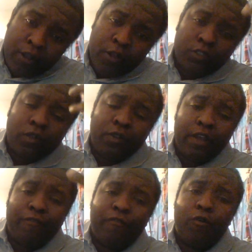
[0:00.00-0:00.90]
So
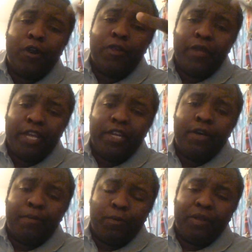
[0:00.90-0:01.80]
therefore, you end
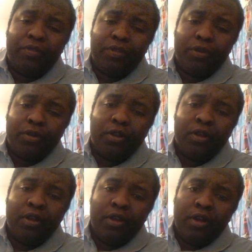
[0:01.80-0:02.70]
up with your
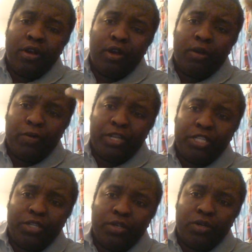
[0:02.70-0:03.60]

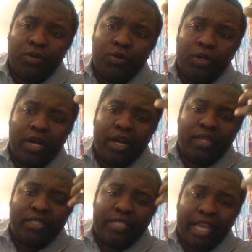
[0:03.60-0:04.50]
original
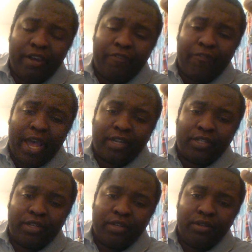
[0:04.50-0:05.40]
scale
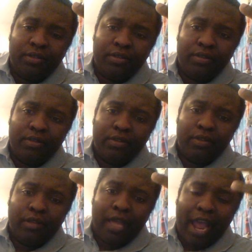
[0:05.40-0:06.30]
factor
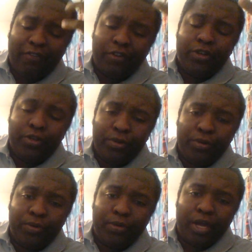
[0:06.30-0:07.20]
after
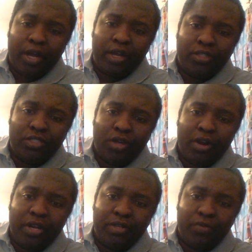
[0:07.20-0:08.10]
you
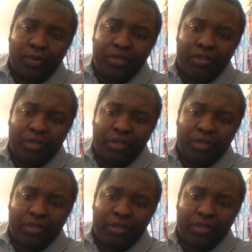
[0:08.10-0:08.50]
started with